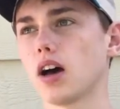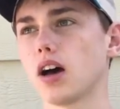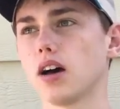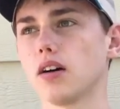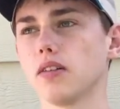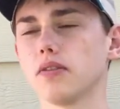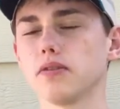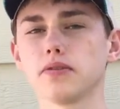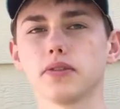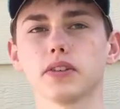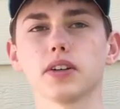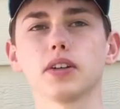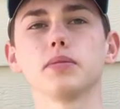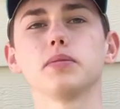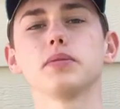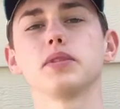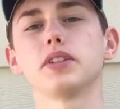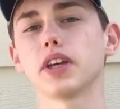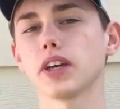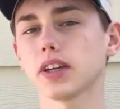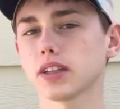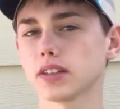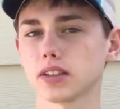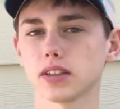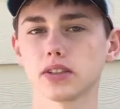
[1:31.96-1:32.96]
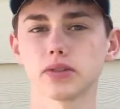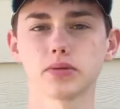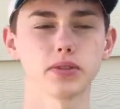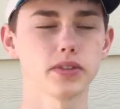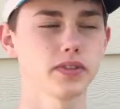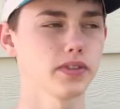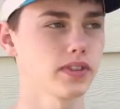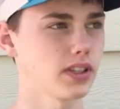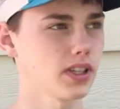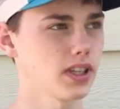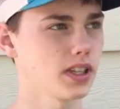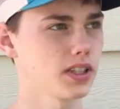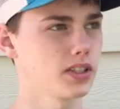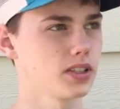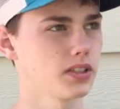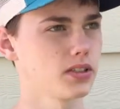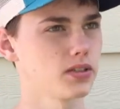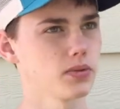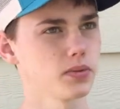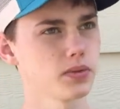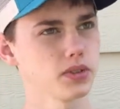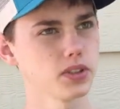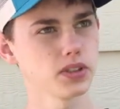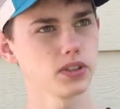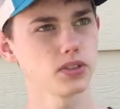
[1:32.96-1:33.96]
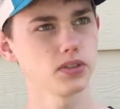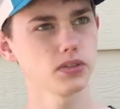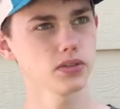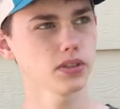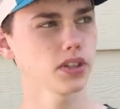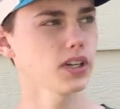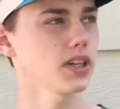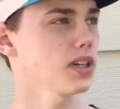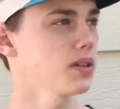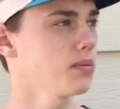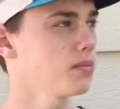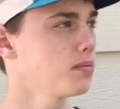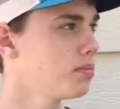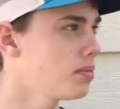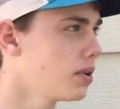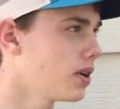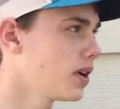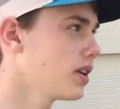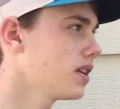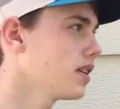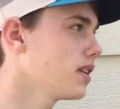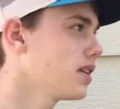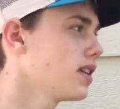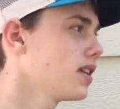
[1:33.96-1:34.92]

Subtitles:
from Texas River Legends, which is great, but